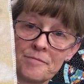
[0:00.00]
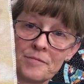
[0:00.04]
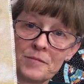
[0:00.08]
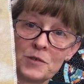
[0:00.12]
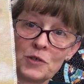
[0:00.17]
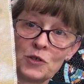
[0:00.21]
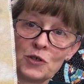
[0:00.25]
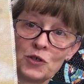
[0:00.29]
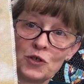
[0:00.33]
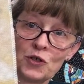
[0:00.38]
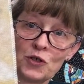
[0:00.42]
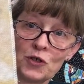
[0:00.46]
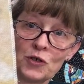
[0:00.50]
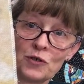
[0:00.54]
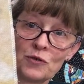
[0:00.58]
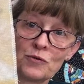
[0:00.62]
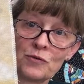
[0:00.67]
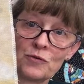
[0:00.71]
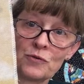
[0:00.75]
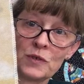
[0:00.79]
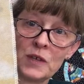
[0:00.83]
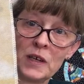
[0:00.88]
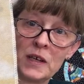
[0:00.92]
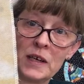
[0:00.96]

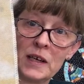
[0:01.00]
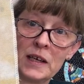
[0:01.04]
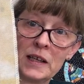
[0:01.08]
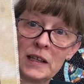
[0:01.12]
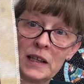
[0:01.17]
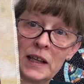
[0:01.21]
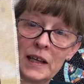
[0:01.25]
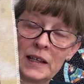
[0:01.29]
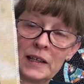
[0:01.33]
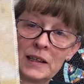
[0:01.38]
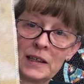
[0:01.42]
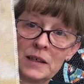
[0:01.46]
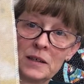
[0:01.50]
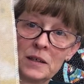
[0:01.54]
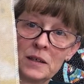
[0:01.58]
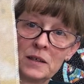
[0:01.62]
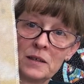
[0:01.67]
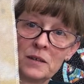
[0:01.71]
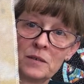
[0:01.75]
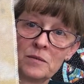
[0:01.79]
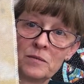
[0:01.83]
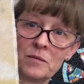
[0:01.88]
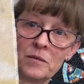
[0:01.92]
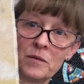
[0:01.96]
So, like
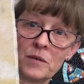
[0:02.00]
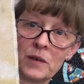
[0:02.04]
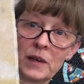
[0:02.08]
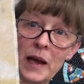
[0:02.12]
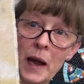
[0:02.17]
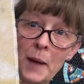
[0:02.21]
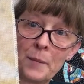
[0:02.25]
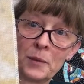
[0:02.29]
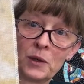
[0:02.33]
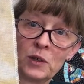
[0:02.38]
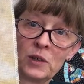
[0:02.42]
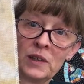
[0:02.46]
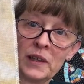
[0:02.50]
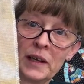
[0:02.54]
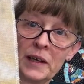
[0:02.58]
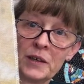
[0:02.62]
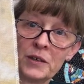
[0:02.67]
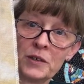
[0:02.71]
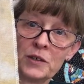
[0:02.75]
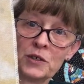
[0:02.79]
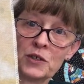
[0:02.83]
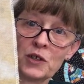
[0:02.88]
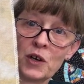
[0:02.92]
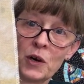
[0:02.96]
the capital
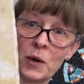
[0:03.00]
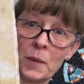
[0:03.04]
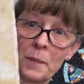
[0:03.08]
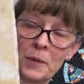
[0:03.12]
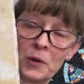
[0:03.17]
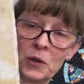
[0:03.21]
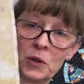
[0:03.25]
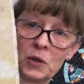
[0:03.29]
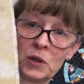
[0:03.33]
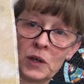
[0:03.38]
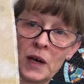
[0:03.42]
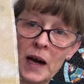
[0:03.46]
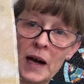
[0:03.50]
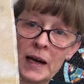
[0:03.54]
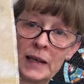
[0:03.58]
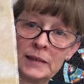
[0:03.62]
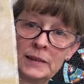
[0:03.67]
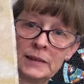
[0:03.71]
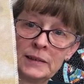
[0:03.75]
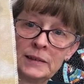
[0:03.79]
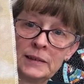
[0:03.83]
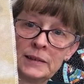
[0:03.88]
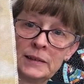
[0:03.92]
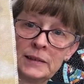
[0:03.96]
letters are pearl
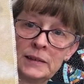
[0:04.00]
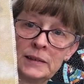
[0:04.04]
cotton.